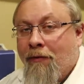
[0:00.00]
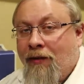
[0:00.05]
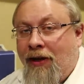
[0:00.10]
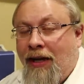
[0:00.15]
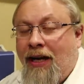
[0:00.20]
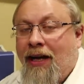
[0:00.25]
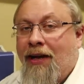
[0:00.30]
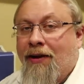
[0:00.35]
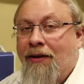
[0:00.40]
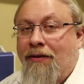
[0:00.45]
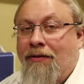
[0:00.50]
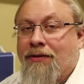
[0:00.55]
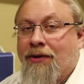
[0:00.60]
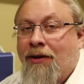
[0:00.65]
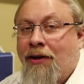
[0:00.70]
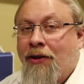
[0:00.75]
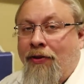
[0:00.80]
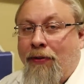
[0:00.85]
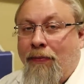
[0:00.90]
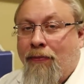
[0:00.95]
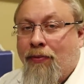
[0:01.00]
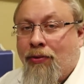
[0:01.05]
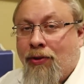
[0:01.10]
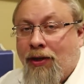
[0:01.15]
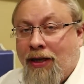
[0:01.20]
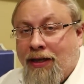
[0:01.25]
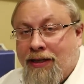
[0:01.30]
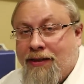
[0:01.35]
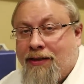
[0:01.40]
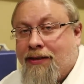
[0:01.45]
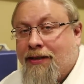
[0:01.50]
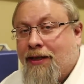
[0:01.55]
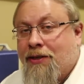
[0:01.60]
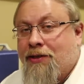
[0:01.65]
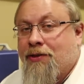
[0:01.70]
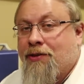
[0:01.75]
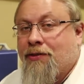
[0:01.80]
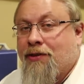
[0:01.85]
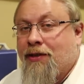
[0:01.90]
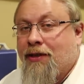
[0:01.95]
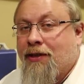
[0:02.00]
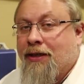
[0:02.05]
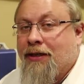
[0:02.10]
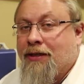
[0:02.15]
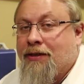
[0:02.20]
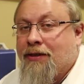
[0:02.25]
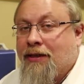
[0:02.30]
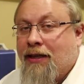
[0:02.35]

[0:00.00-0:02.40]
videos on the predecessor to this,